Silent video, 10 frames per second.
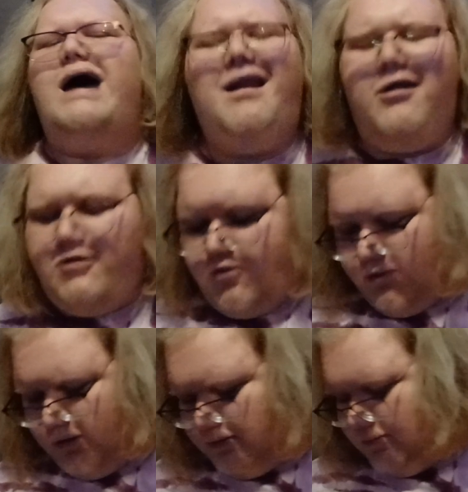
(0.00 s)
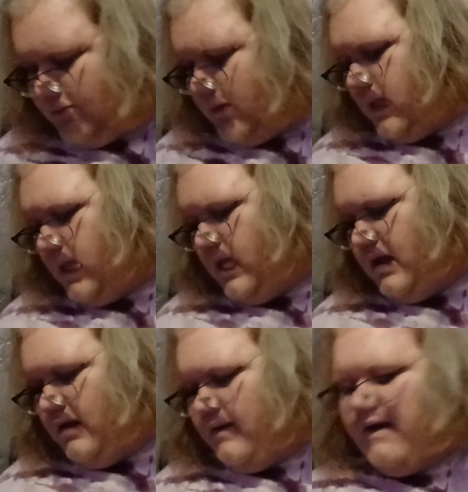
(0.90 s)
don't know.
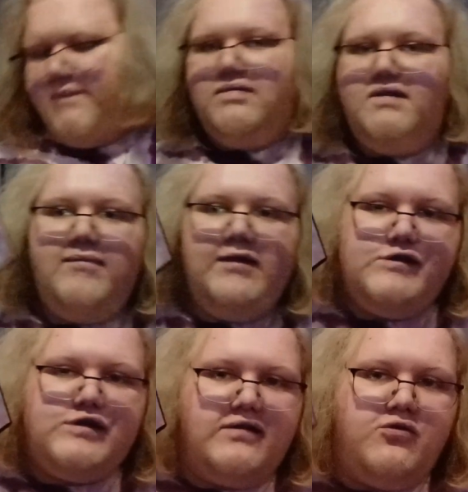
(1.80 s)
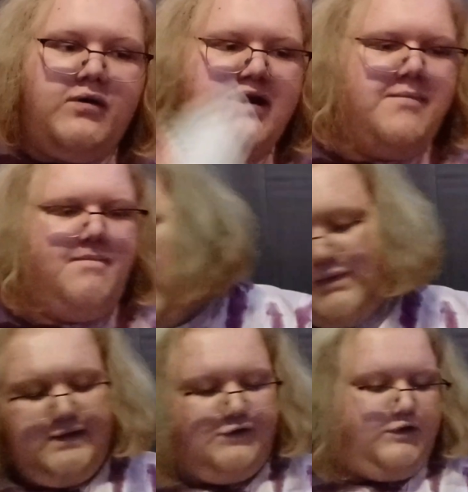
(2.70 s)
DVD set 20.
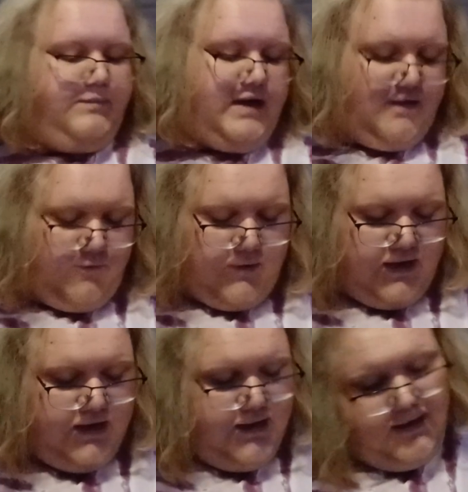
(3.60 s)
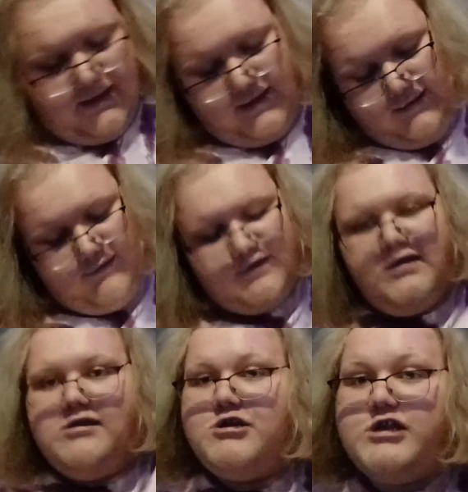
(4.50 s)
This, by the way, is
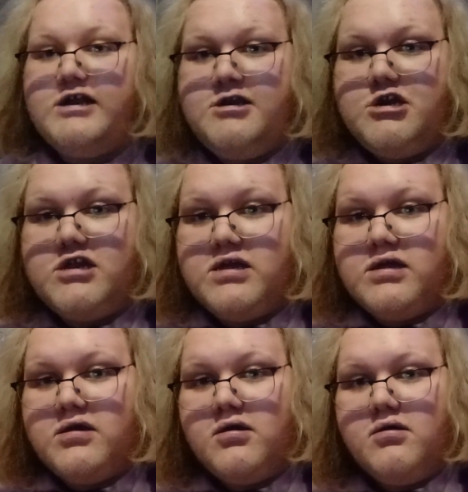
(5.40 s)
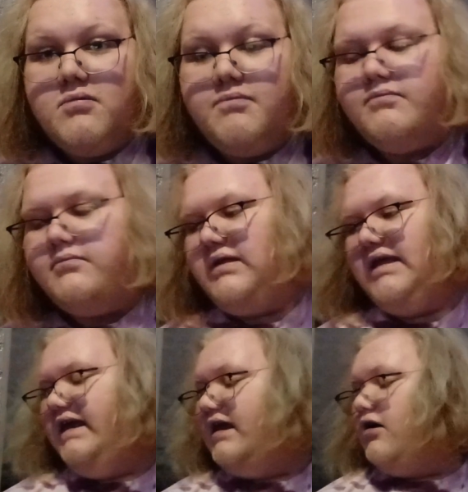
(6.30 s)
Shinji.
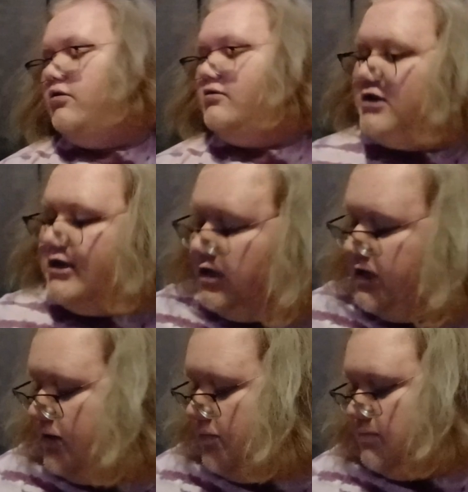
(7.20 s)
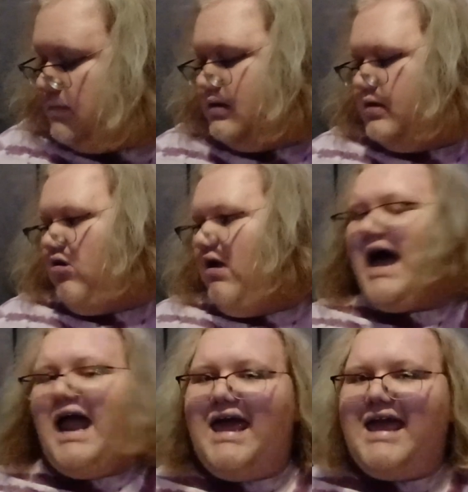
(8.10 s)
Hirako Shinji.
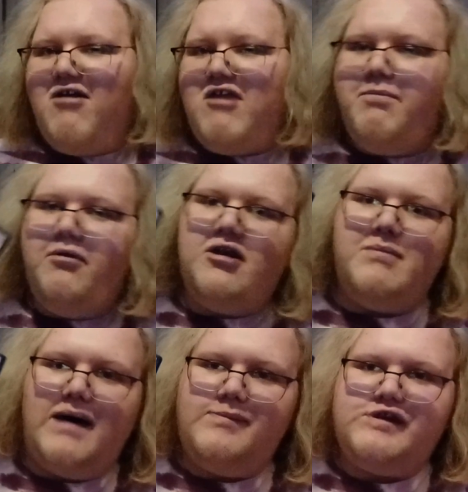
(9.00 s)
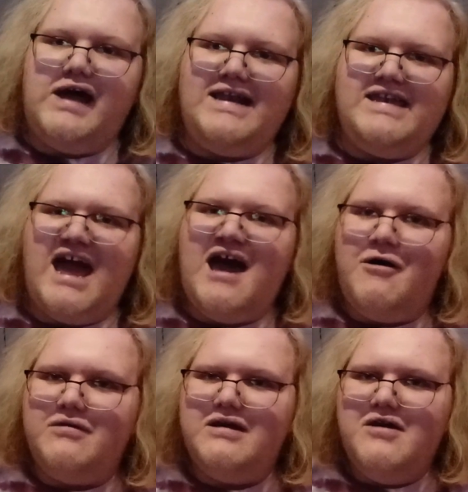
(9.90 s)
I like how they put him upside
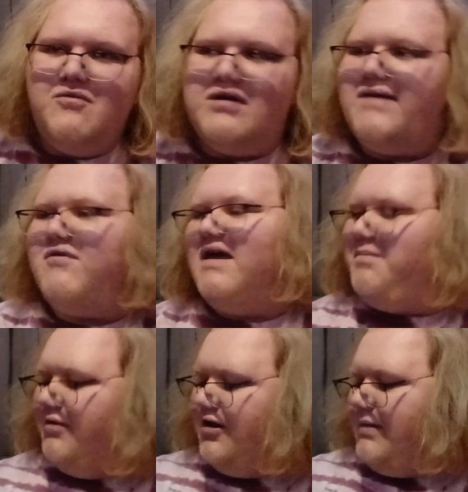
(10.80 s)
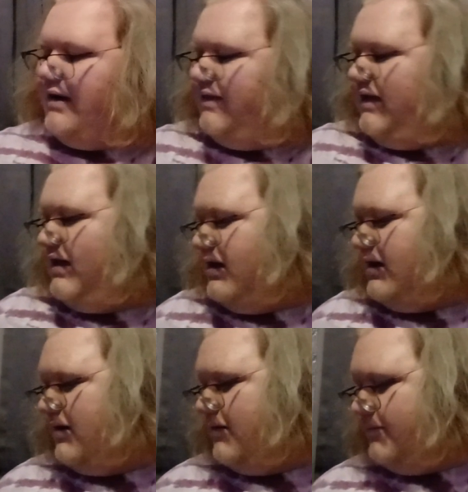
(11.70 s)
down whenever they put him on
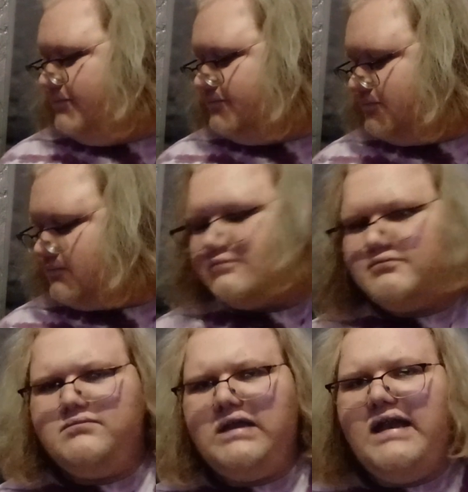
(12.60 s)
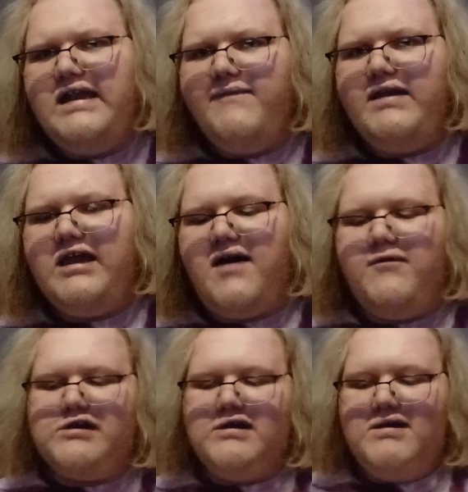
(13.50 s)
the DVD
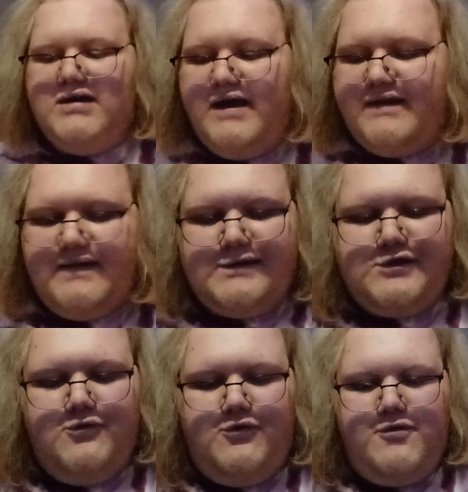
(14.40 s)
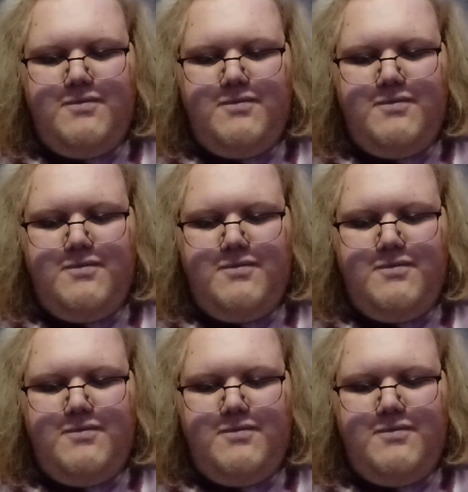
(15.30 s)
covers. I think that's cool.